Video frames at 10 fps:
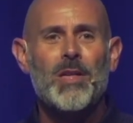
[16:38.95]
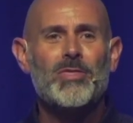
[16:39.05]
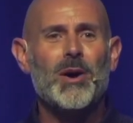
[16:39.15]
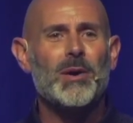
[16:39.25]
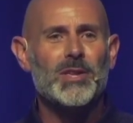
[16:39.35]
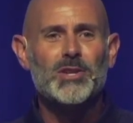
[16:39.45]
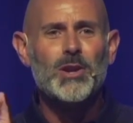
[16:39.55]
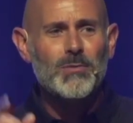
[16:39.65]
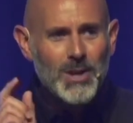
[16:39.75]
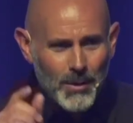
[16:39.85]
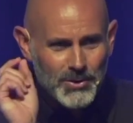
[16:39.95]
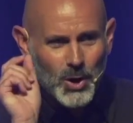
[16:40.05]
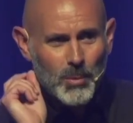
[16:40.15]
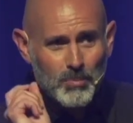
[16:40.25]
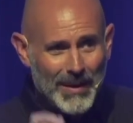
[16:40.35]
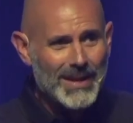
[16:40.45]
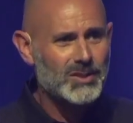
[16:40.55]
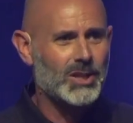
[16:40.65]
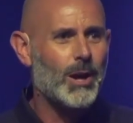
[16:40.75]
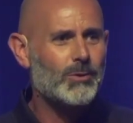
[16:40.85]
The, you know your
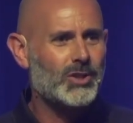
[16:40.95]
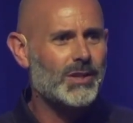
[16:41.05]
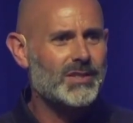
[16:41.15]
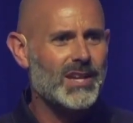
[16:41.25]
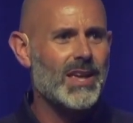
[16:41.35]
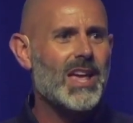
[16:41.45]
best coaches